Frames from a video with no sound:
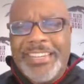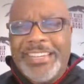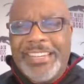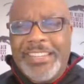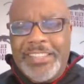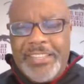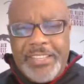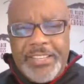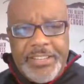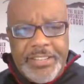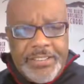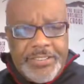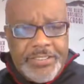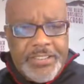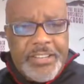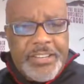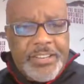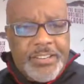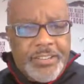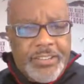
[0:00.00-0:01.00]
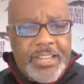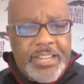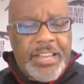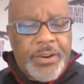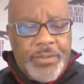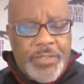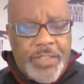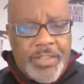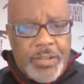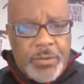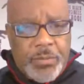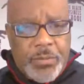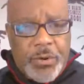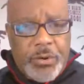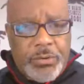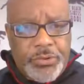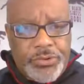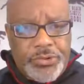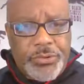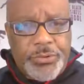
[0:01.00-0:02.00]
In his letter that he
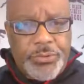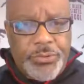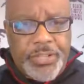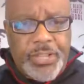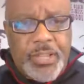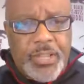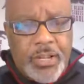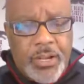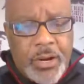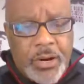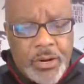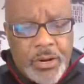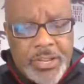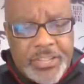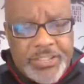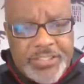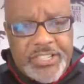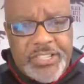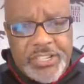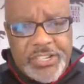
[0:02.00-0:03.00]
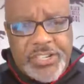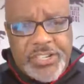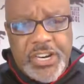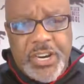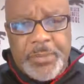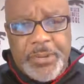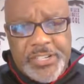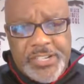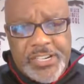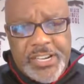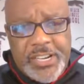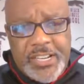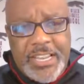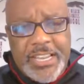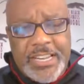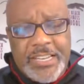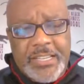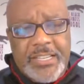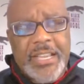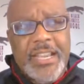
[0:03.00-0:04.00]
wrote to the SEC chairman, Jay
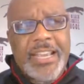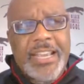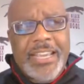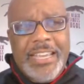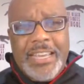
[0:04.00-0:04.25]
Clayton,